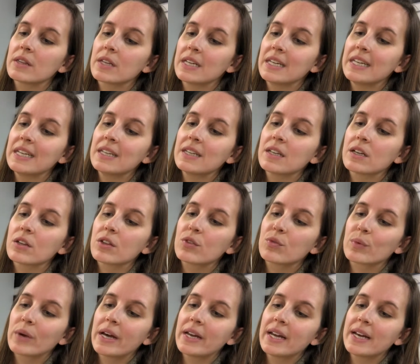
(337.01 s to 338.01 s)
the
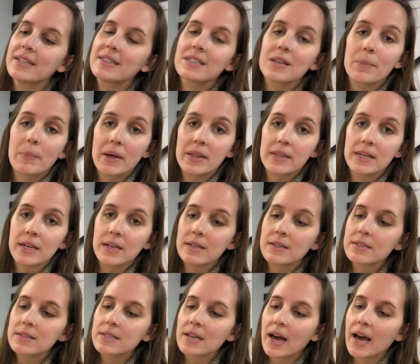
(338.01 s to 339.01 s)
thread ends up on the
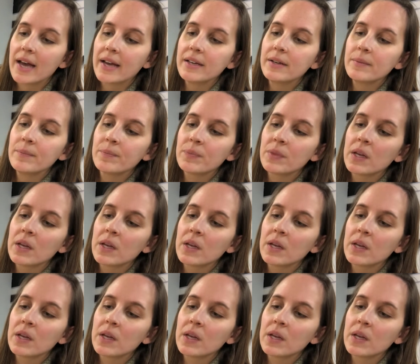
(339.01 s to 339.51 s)
inside.